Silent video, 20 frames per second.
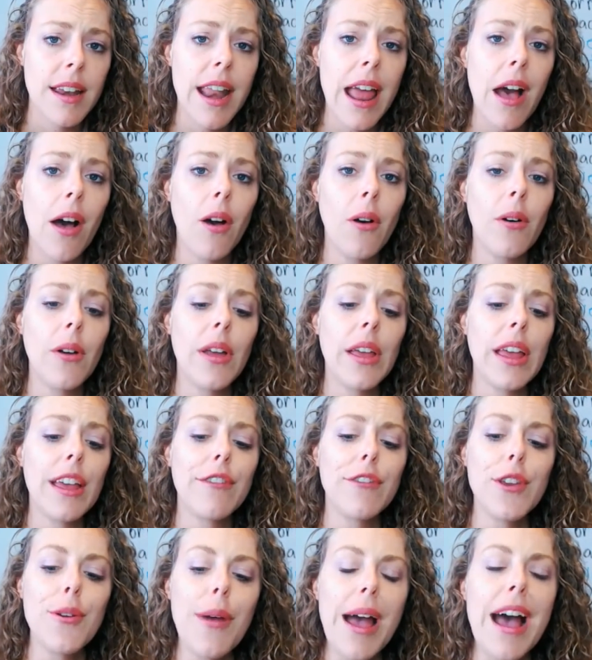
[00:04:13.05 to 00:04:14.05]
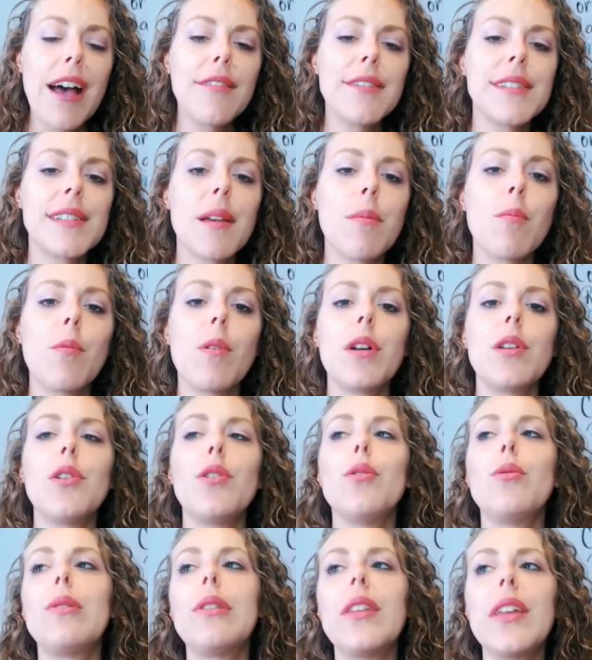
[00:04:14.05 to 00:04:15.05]
Now, if you have someone
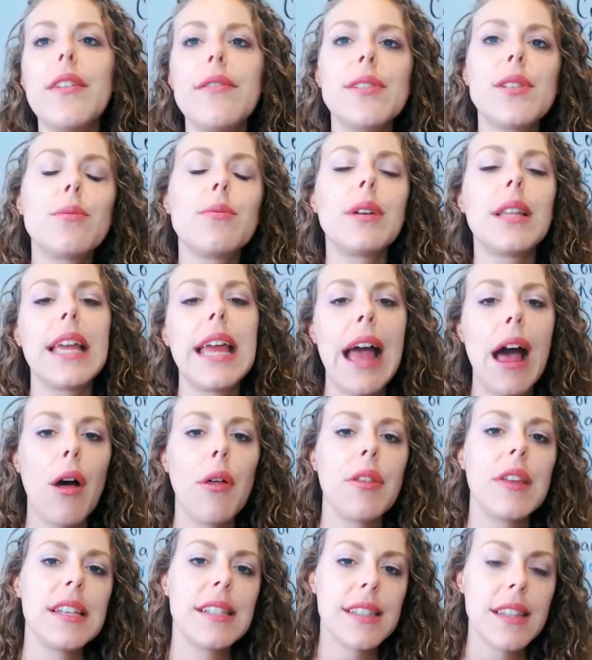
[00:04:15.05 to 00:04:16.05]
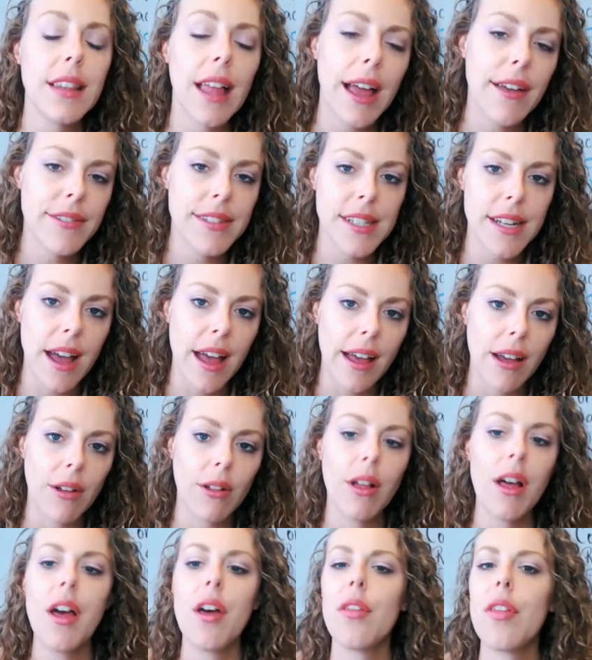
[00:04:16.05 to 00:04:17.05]
who lives a really healthy
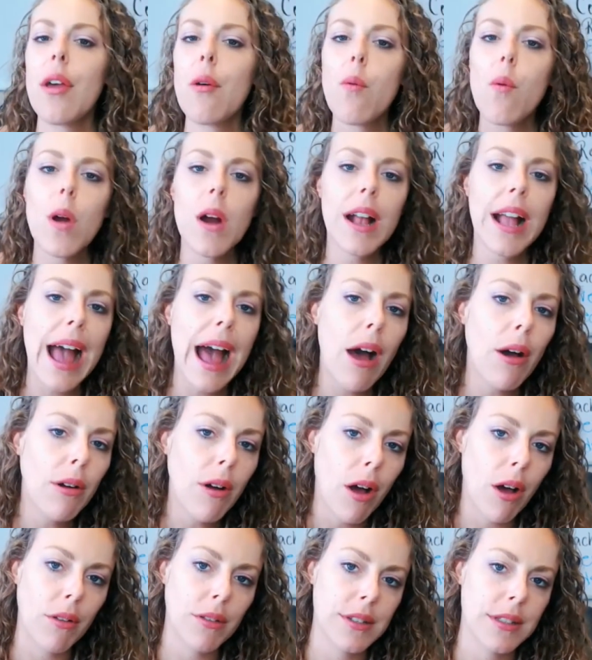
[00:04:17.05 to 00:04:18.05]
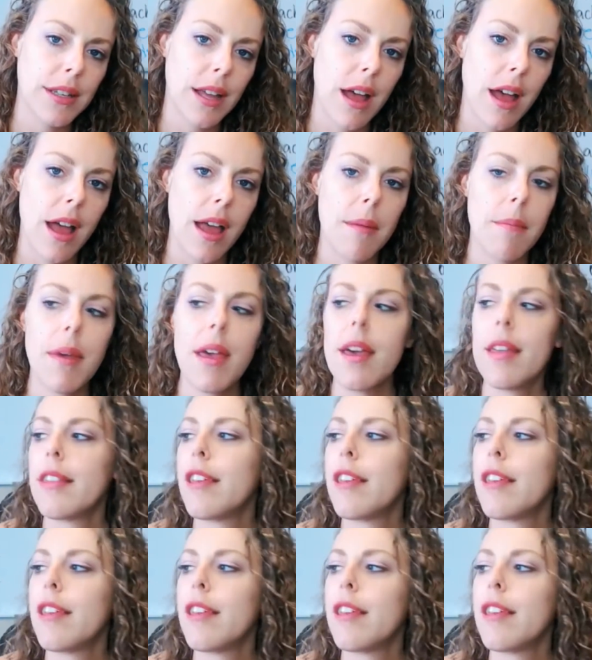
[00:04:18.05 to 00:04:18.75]
lifestyle, they work out all the time,